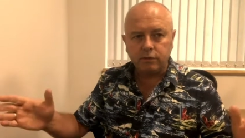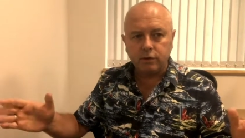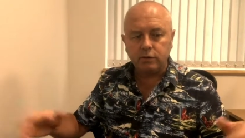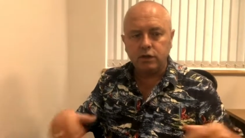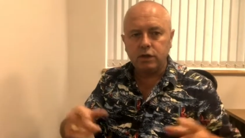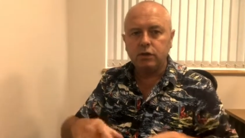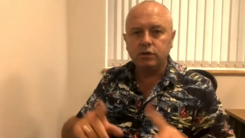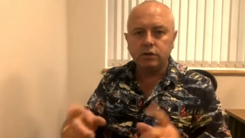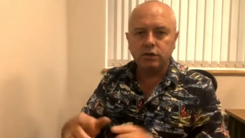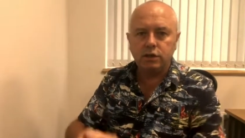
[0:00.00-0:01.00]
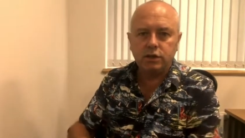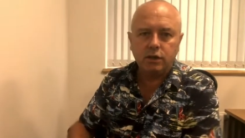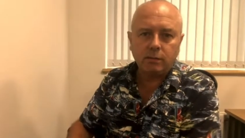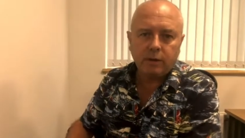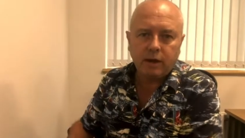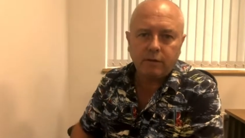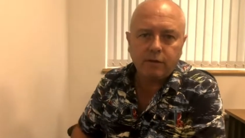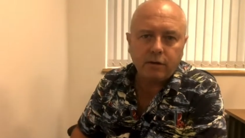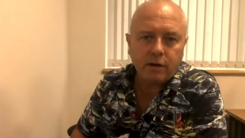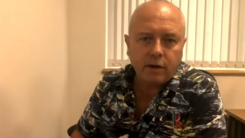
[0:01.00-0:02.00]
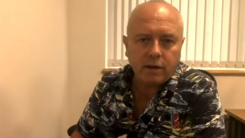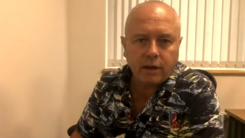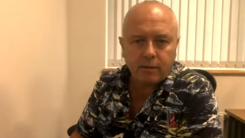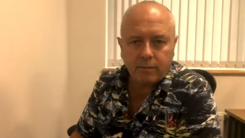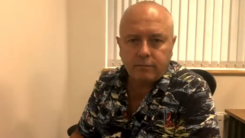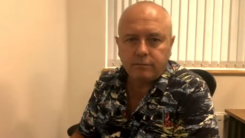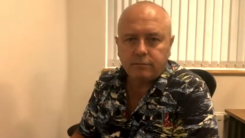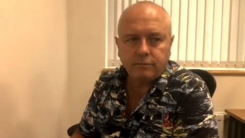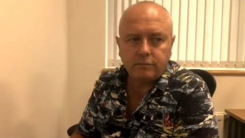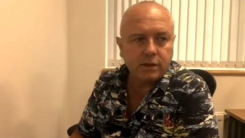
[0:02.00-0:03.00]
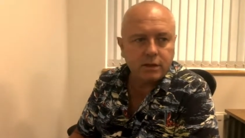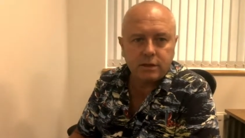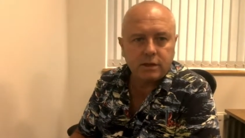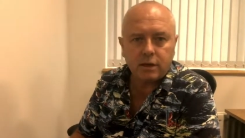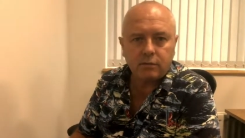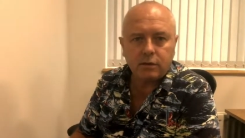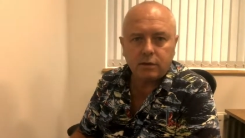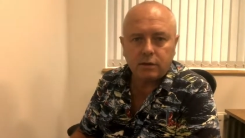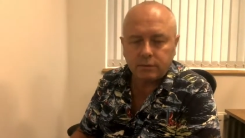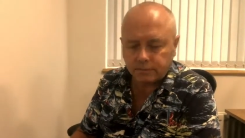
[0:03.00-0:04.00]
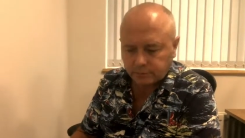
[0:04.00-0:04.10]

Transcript: for it, but she knows that she's not paying for that design work.